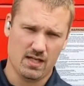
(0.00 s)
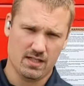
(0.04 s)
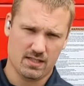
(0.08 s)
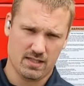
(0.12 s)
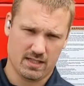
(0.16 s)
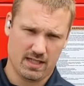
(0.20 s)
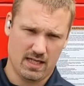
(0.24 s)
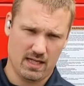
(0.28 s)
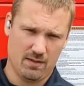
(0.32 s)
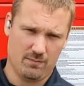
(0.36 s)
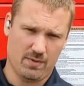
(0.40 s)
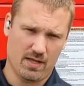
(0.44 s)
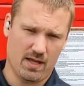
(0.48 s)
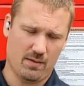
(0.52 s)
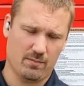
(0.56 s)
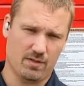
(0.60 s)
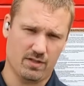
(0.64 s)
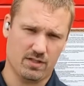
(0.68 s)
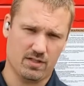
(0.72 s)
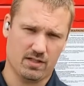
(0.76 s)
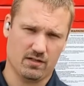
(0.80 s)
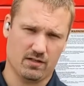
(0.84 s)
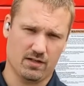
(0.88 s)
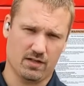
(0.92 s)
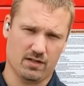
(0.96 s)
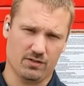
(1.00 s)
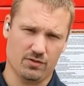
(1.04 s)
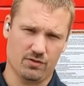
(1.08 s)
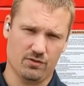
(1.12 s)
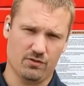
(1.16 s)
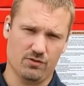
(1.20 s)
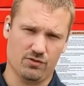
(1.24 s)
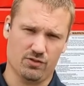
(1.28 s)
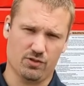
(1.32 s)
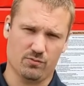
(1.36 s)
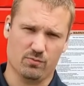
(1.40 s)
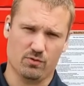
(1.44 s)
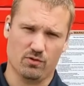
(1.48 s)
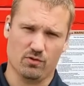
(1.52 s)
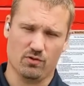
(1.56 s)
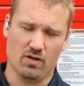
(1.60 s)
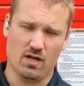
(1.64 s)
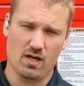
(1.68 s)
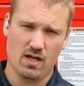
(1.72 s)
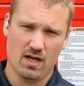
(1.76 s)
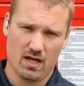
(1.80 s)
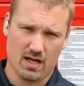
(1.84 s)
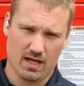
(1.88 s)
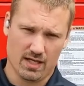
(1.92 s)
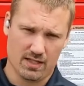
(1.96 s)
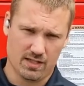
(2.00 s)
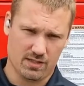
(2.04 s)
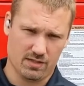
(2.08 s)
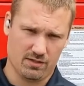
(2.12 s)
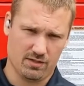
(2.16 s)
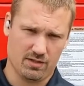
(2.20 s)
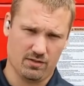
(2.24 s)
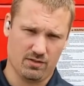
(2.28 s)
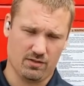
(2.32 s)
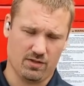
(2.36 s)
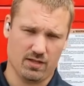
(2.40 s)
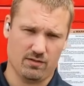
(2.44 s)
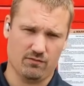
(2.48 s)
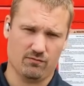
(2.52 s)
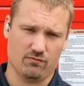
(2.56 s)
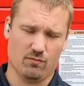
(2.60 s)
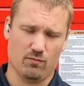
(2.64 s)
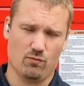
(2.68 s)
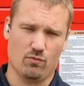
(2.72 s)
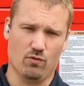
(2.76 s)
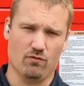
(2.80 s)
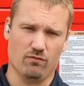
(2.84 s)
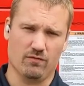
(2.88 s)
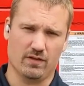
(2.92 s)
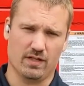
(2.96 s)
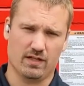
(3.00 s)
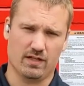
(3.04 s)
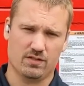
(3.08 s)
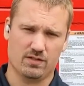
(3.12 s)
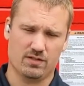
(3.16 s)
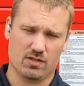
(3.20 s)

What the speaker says: to keep that material usable until you can remove it.